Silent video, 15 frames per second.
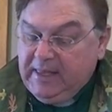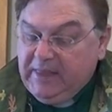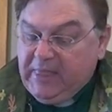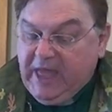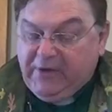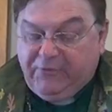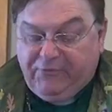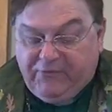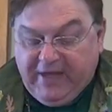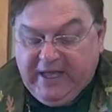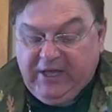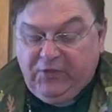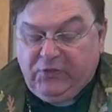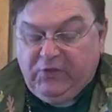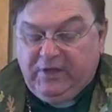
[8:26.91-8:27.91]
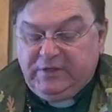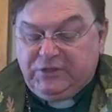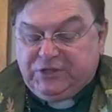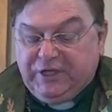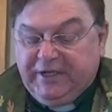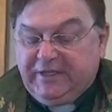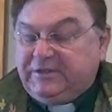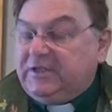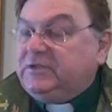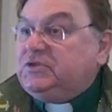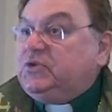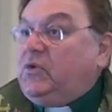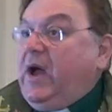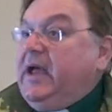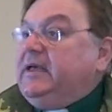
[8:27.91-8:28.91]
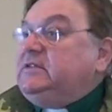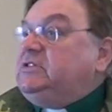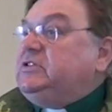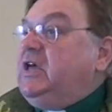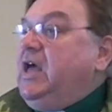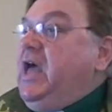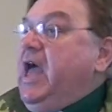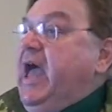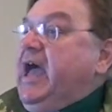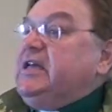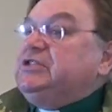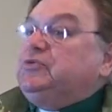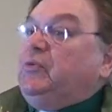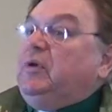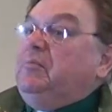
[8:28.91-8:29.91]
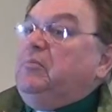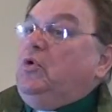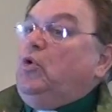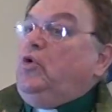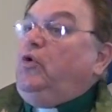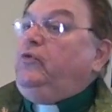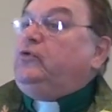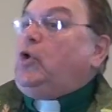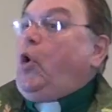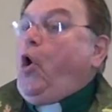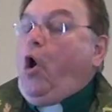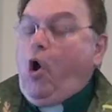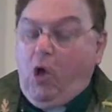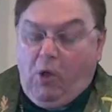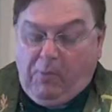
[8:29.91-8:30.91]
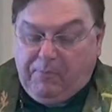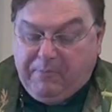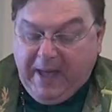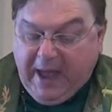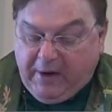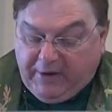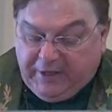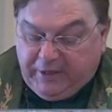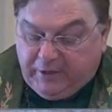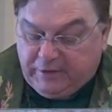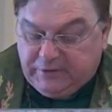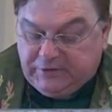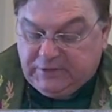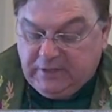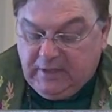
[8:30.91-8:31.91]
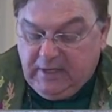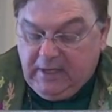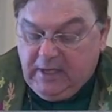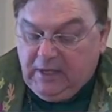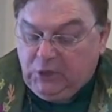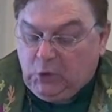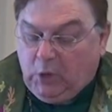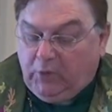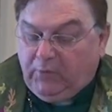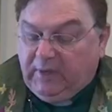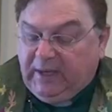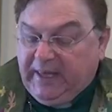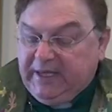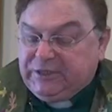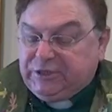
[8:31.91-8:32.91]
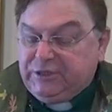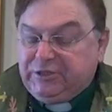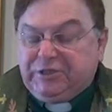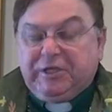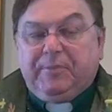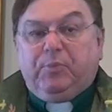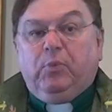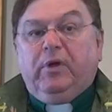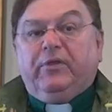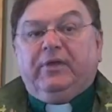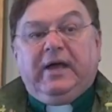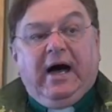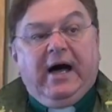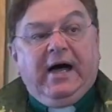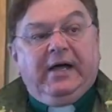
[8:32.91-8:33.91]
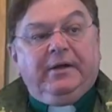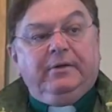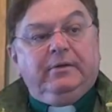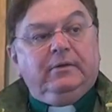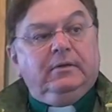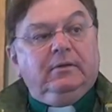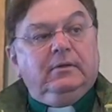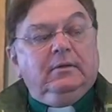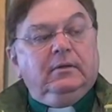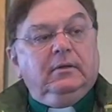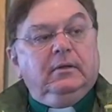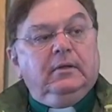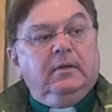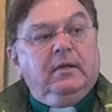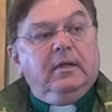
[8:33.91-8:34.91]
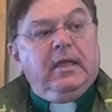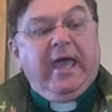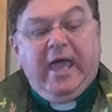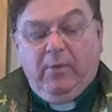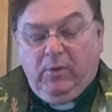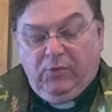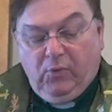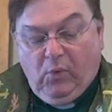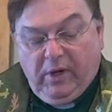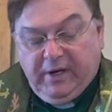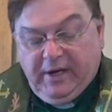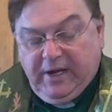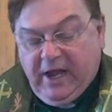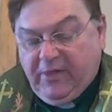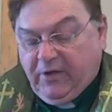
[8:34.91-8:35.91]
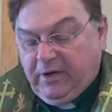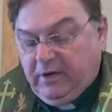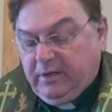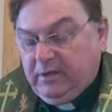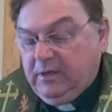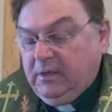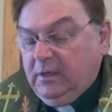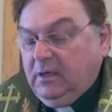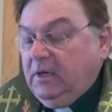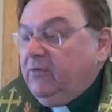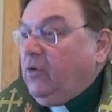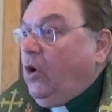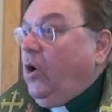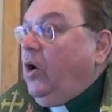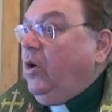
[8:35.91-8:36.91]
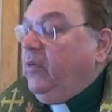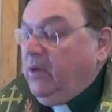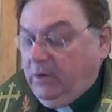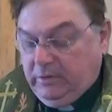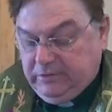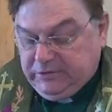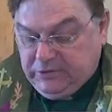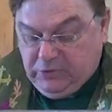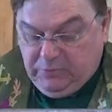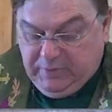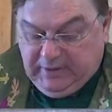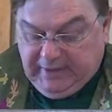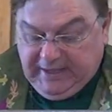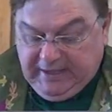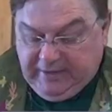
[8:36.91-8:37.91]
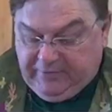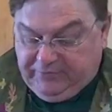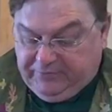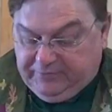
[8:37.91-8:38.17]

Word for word: that faith in Jesus Christ has removed all barriers to a relationship with God and with one another for all those who believe.